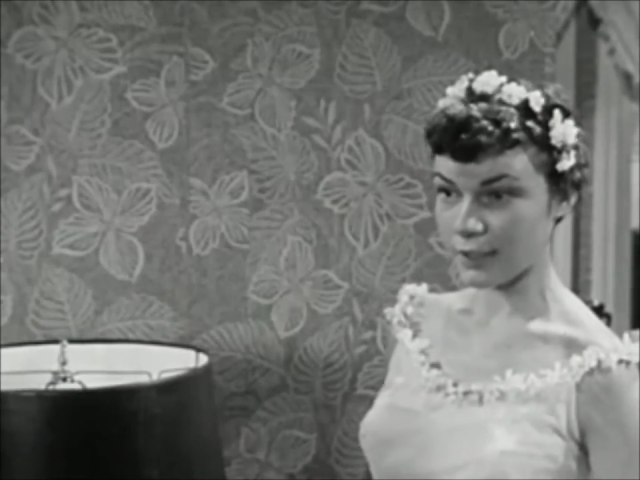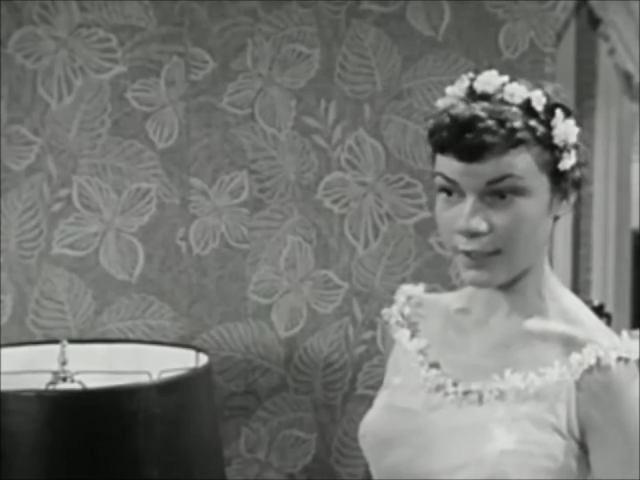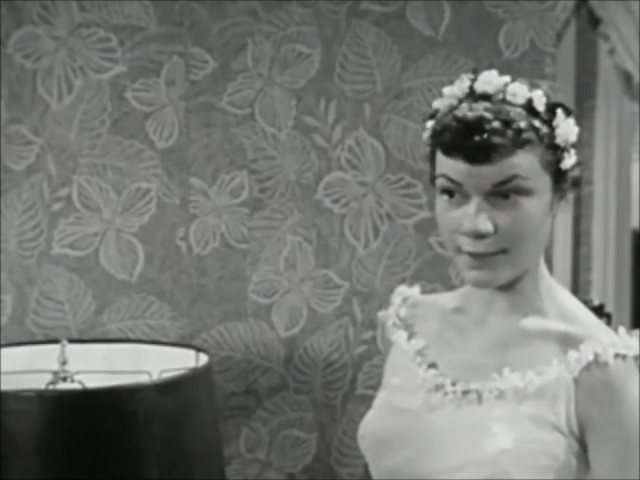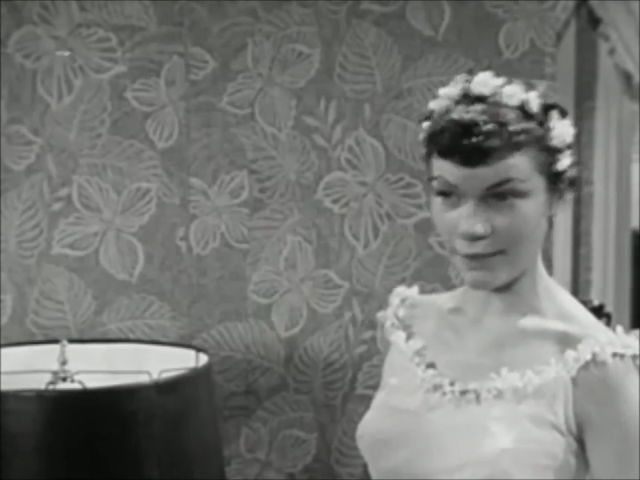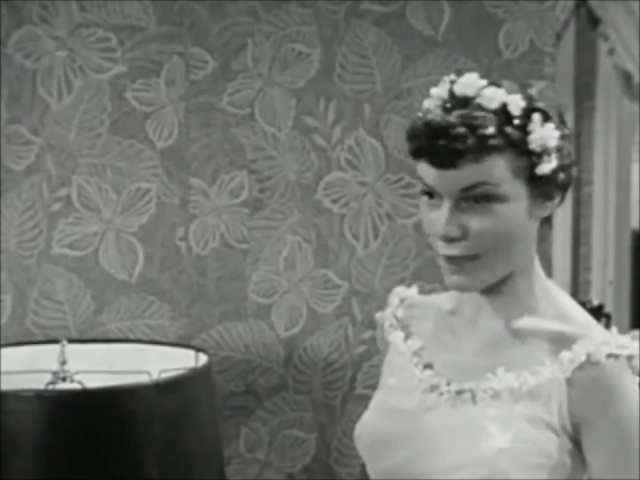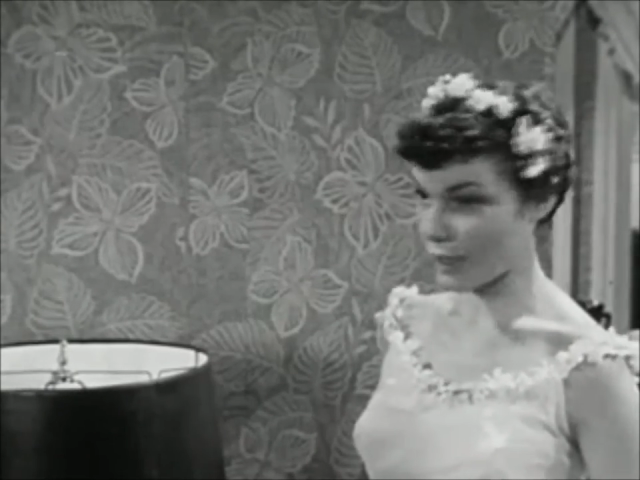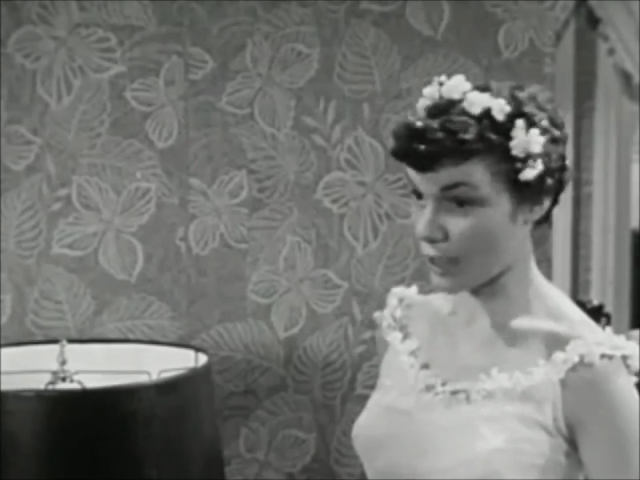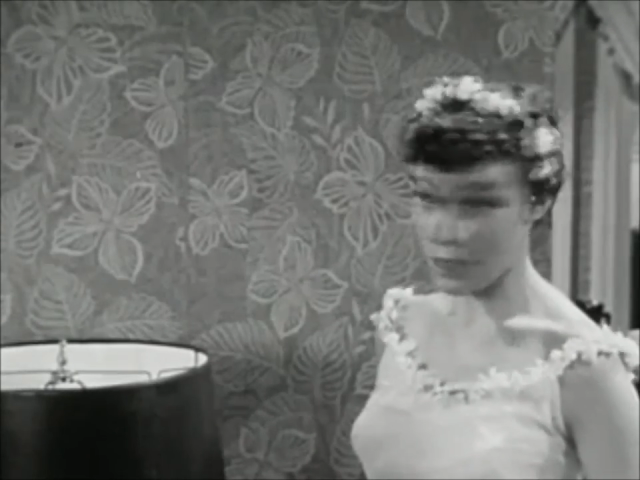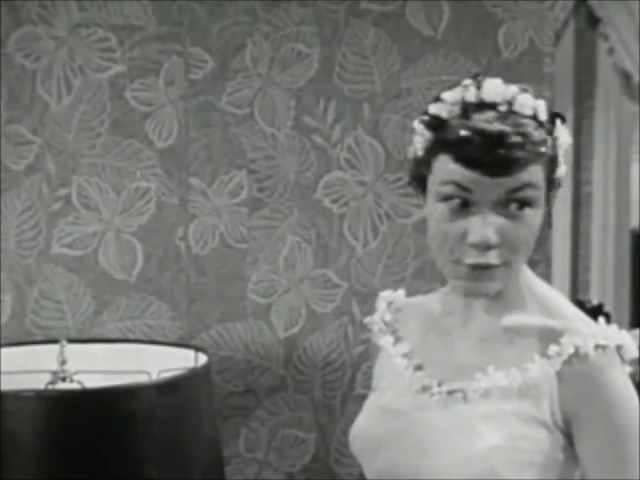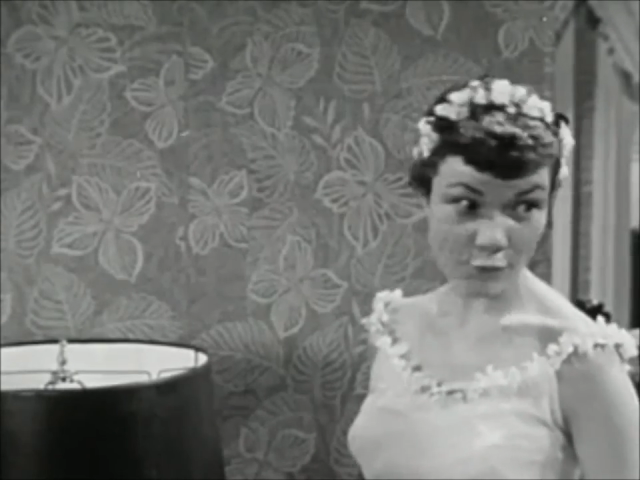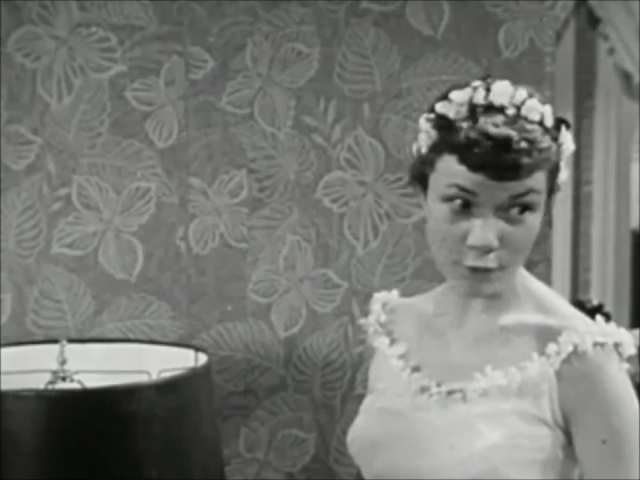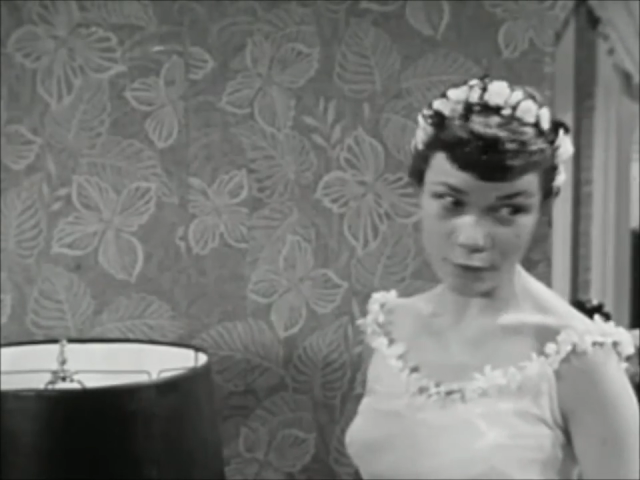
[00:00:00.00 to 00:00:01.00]
And then
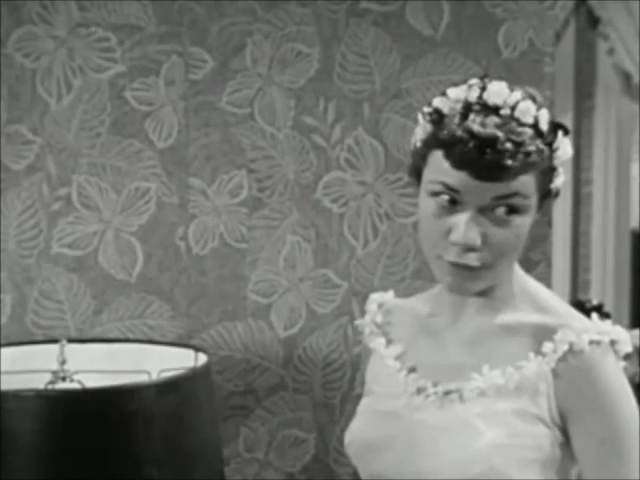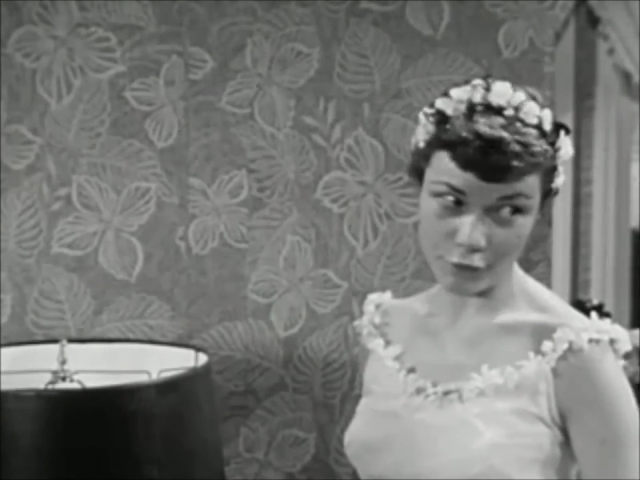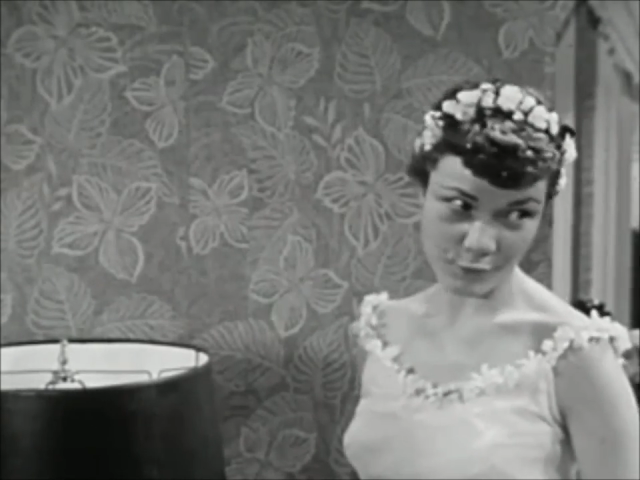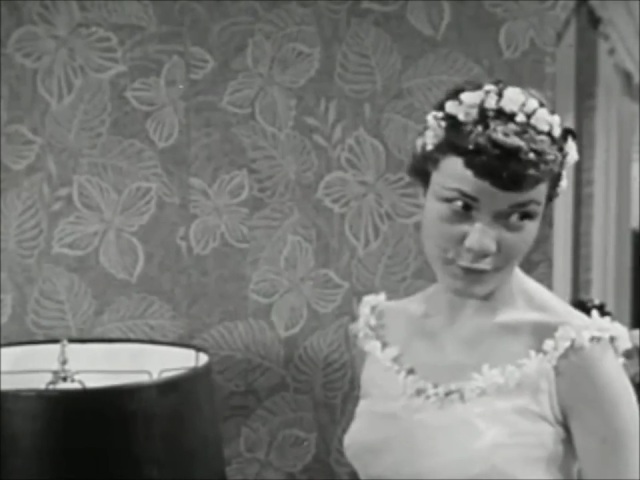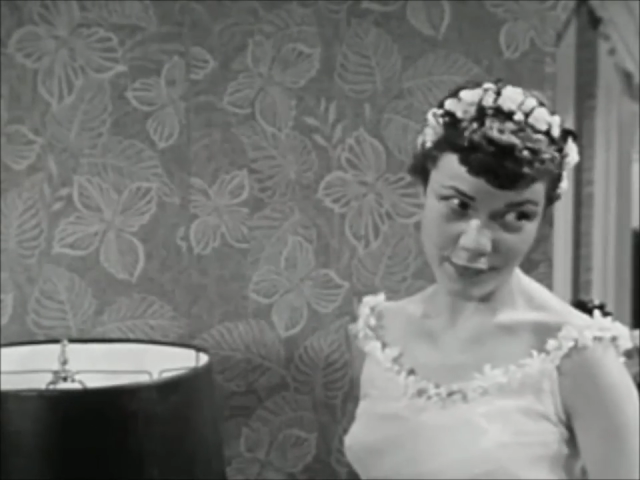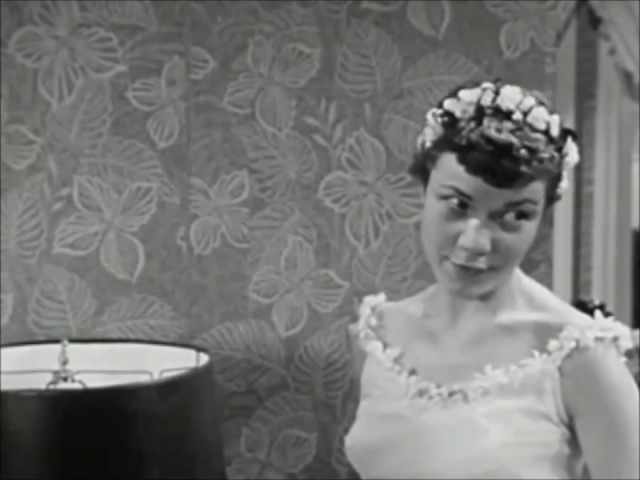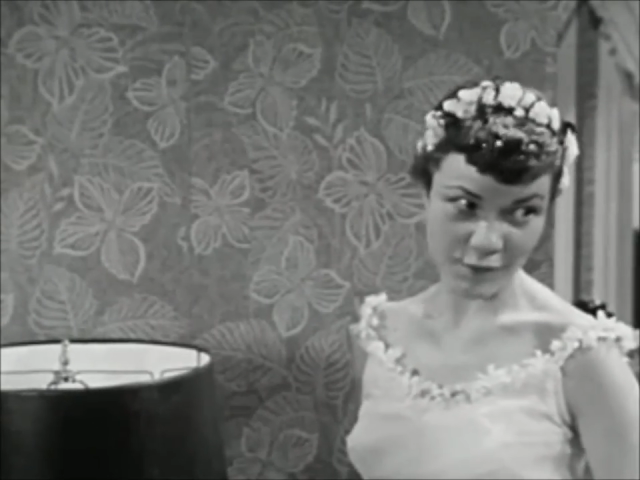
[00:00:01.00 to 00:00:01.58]
neither of you would have